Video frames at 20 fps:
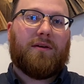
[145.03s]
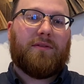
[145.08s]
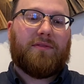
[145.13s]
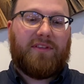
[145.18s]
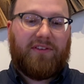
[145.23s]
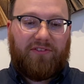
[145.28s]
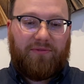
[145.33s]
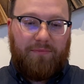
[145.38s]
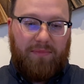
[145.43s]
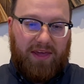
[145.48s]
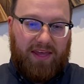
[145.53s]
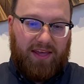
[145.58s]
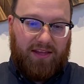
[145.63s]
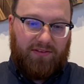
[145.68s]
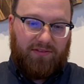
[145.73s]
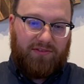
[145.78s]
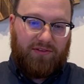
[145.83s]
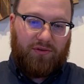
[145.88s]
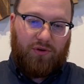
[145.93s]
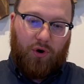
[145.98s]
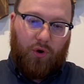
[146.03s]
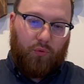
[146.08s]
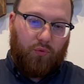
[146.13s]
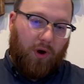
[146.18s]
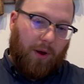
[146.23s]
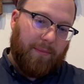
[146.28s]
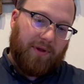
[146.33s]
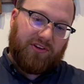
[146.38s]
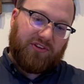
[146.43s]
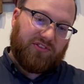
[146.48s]
This means no
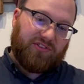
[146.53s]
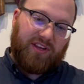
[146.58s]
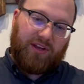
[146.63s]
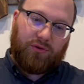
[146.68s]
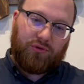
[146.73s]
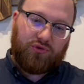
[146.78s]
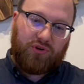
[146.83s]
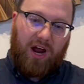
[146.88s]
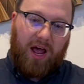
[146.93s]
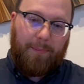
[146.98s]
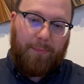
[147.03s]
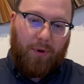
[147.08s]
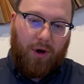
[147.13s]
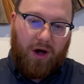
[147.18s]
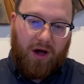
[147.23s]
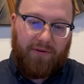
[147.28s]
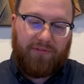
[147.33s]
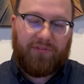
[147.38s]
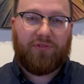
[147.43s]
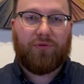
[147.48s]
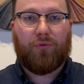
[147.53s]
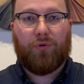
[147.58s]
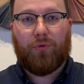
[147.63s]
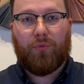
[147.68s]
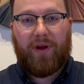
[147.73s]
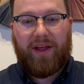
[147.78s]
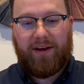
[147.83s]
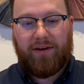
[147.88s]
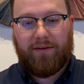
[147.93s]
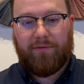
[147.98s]
rummage sale drop-offs or
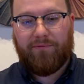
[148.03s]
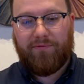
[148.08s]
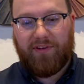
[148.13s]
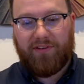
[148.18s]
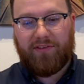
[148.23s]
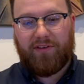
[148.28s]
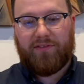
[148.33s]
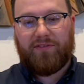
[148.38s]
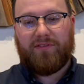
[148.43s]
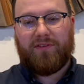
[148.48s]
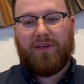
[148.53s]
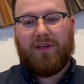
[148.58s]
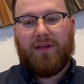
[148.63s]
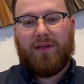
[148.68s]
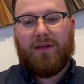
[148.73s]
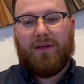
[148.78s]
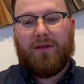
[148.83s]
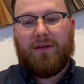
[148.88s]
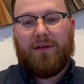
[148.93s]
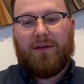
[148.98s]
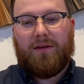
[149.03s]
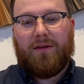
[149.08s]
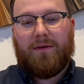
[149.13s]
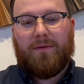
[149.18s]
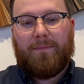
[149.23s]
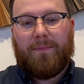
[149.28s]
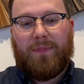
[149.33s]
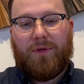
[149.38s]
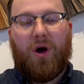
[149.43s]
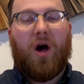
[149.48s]
random visits.
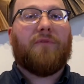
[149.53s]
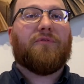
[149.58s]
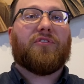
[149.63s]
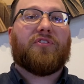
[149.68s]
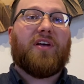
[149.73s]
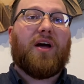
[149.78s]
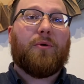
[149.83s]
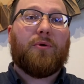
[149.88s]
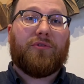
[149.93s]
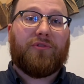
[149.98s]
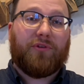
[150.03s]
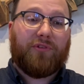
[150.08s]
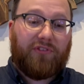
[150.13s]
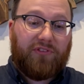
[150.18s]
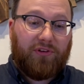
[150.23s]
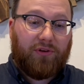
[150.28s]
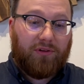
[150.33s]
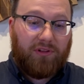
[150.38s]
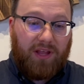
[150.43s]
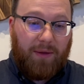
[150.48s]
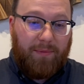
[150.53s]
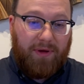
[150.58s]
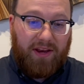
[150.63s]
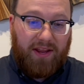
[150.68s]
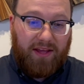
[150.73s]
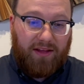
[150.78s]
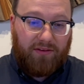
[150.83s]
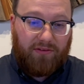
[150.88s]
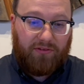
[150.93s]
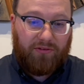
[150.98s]
The office hours are still
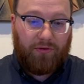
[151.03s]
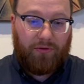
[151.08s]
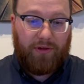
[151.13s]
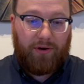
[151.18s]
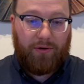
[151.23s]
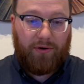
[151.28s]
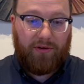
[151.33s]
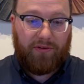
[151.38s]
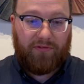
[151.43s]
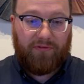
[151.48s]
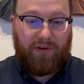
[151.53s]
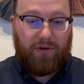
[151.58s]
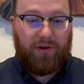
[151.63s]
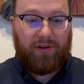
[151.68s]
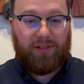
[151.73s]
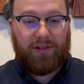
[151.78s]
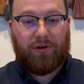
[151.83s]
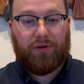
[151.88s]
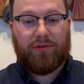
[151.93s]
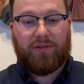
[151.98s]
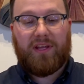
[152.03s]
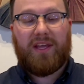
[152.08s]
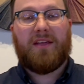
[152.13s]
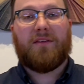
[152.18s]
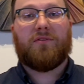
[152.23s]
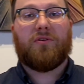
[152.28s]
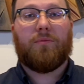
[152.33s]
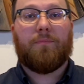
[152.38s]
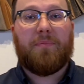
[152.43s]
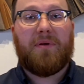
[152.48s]
limited, so there is very little
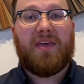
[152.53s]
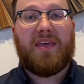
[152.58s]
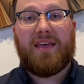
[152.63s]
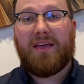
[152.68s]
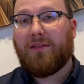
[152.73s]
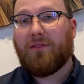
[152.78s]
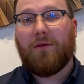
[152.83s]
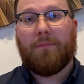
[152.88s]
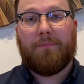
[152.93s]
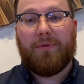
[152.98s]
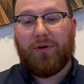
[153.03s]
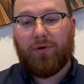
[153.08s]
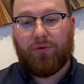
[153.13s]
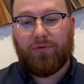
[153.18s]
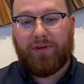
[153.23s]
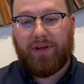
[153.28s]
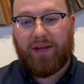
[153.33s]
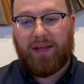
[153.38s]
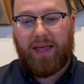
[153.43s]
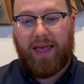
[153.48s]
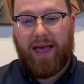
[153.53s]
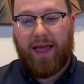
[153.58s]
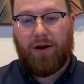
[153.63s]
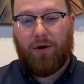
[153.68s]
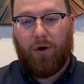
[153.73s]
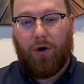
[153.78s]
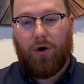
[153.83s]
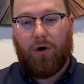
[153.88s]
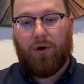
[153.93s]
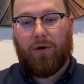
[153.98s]
need to be in the building
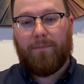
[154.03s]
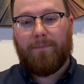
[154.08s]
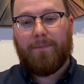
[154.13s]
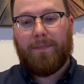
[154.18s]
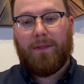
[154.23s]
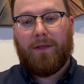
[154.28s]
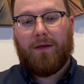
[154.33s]
at all.